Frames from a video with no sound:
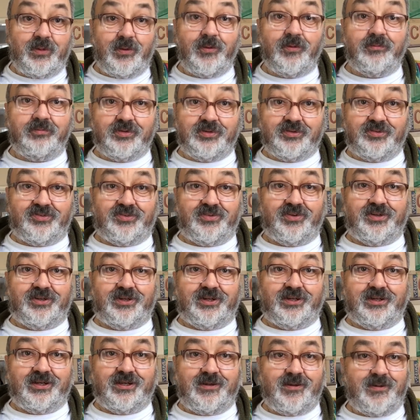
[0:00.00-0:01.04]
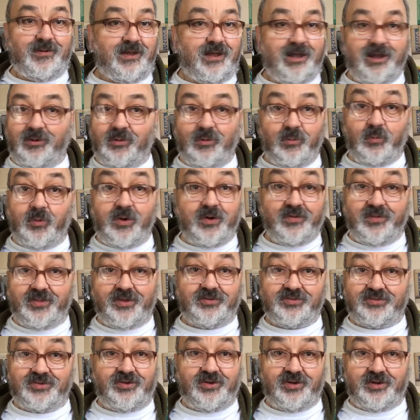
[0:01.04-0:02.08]
Obviously, one of
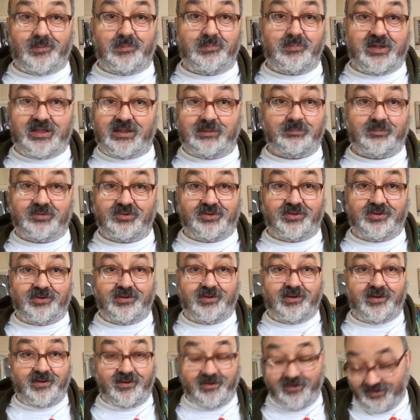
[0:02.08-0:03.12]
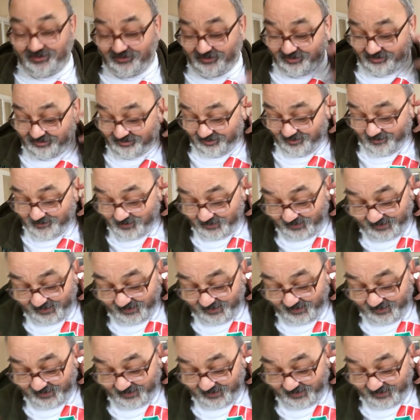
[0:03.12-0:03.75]
those kind of memes that I just